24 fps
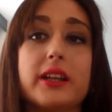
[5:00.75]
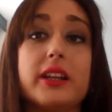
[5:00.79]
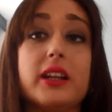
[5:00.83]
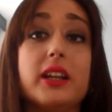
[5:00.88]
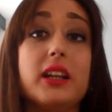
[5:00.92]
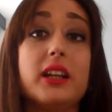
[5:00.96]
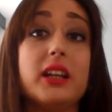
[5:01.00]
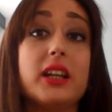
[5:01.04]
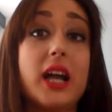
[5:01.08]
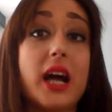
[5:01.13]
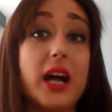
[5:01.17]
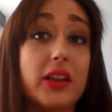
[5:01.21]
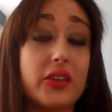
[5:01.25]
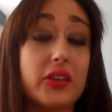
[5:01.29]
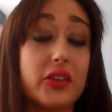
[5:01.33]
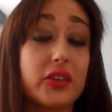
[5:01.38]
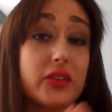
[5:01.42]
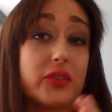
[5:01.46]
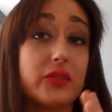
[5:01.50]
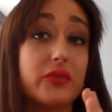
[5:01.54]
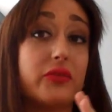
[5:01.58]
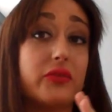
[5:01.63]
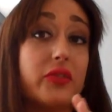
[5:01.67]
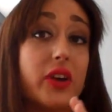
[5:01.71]
The
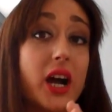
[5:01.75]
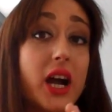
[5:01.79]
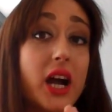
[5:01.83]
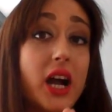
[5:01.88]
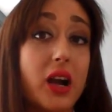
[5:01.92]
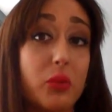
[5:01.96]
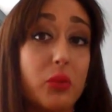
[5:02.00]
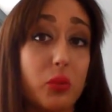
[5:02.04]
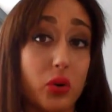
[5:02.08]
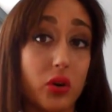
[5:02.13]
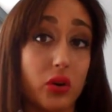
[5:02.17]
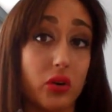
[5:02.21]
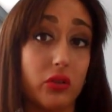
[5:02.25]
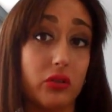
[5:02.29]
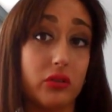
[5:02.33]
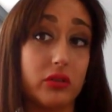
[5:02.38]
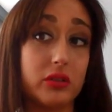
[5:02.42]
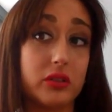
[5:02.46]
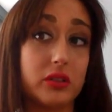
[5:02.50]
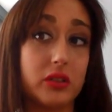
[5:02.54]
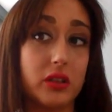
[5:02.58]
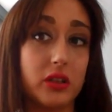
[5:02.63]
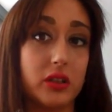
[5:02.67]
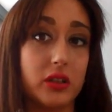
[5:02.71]
last
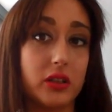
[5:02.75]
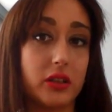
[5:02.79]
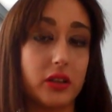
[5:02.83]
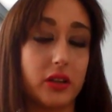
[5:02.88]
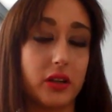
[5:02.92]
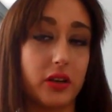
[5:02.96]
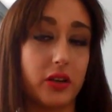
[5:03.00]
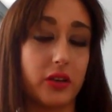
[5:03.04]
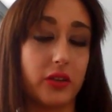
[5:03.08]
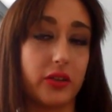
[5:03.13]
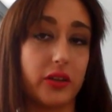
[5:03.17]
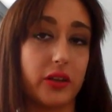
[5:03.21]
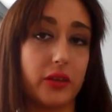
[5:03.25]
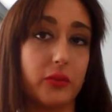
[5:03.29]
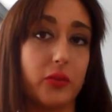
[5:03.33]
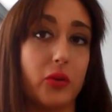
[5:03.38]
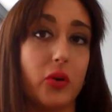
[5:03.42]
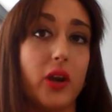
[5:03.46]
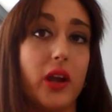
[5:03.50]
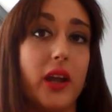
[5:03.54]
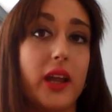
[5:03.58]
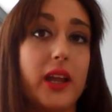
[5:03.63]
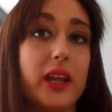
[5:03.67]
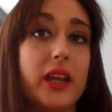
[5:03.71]
vowel goes
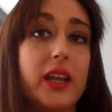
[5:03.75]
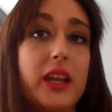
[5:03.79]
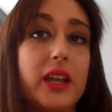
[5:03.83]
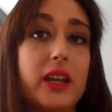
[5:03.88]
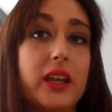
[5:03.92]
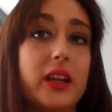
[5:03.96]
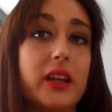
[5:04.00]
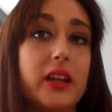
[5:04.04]
away,